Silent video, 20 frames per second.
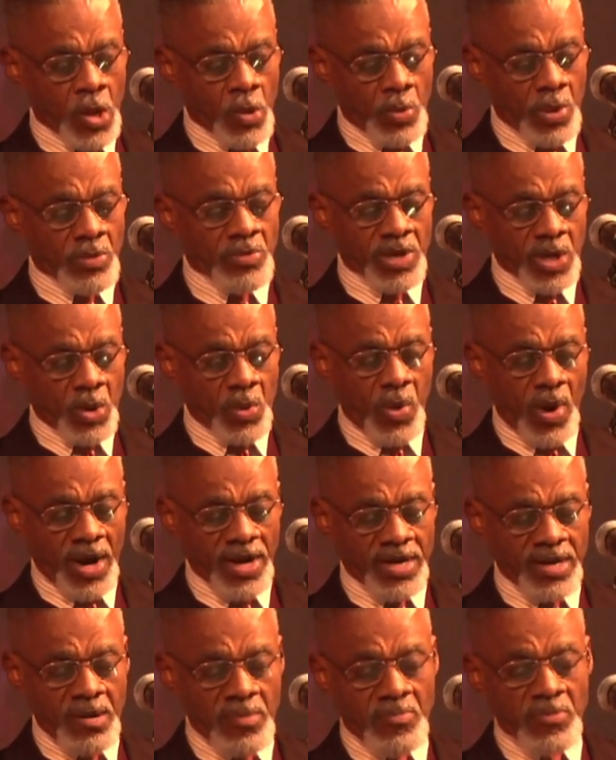will
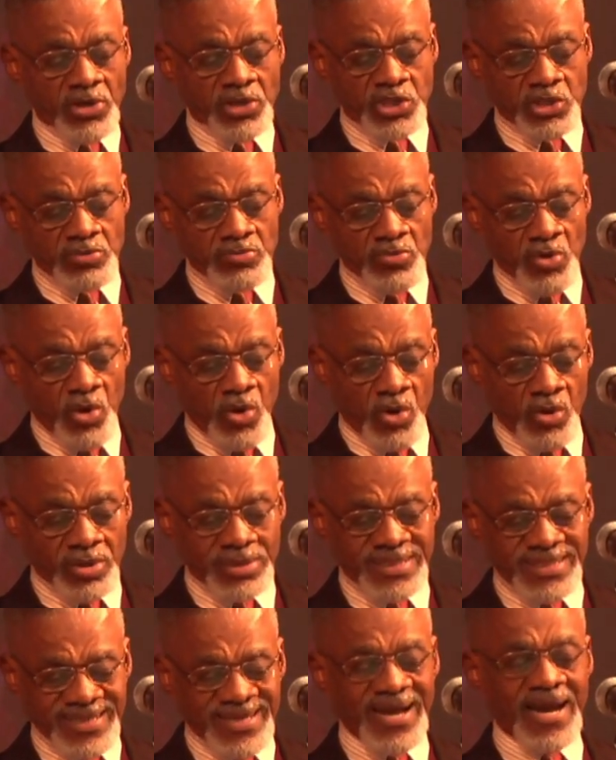require much
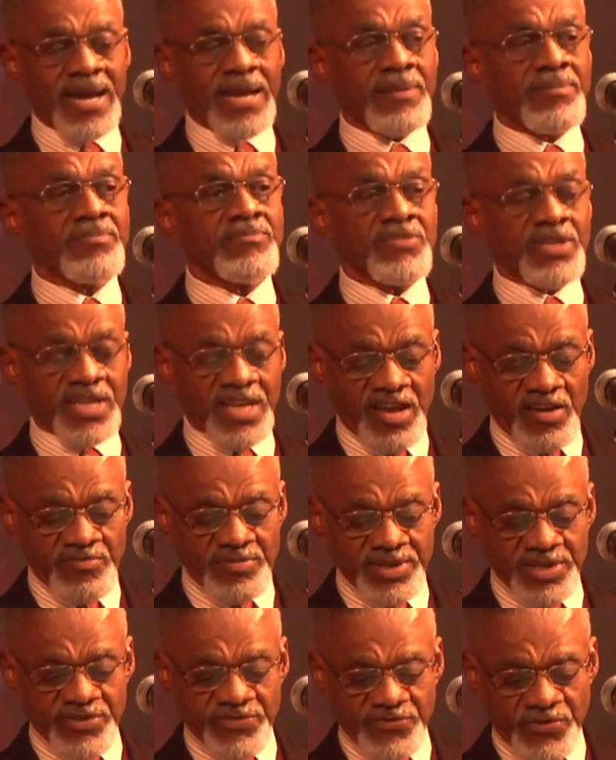more time than
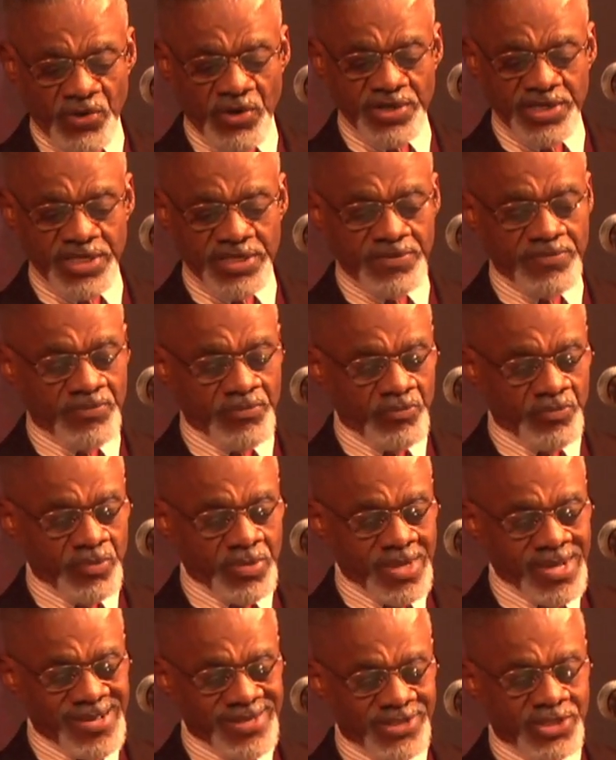I've been afforded.
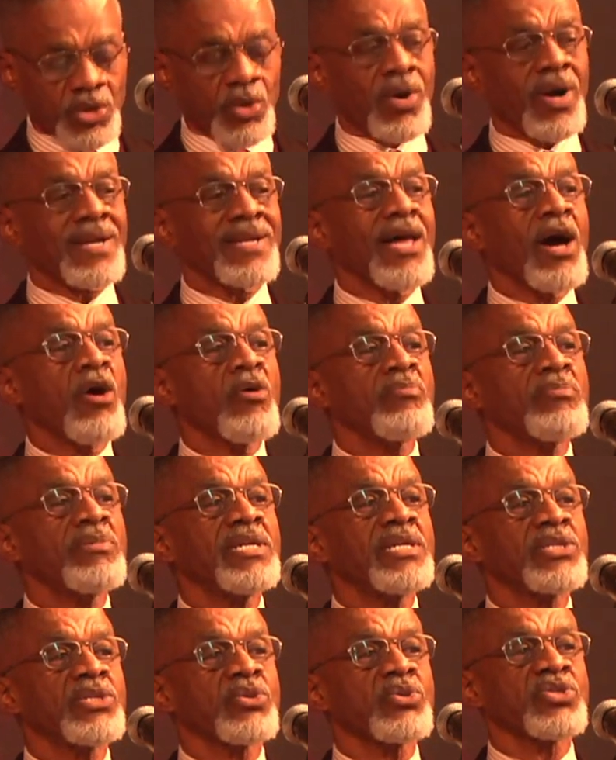So allow
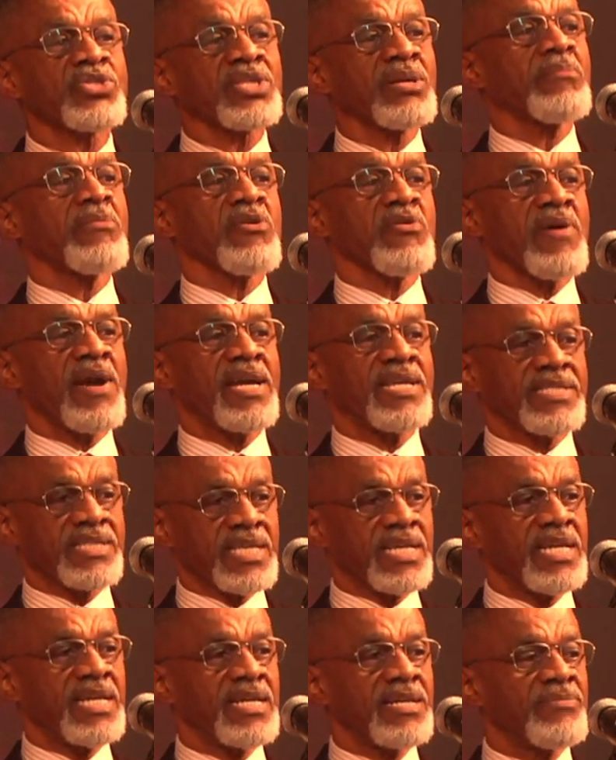me to summarize
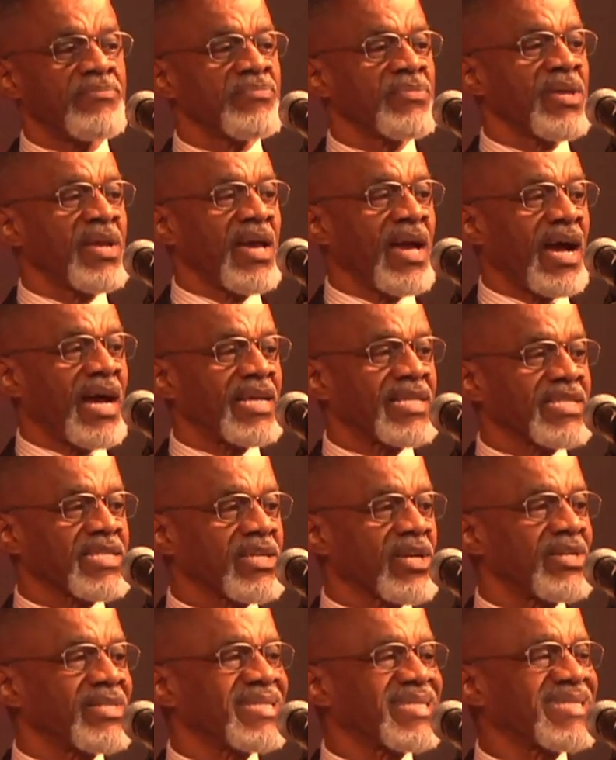here as
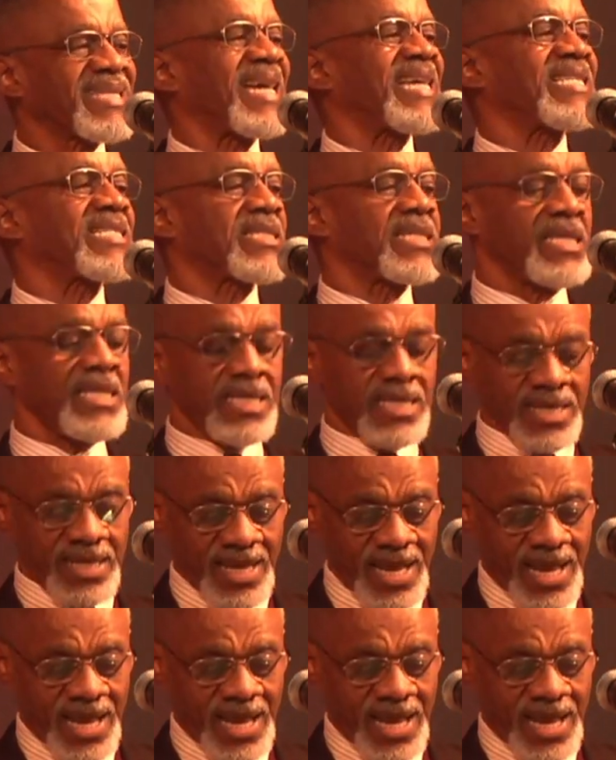concisely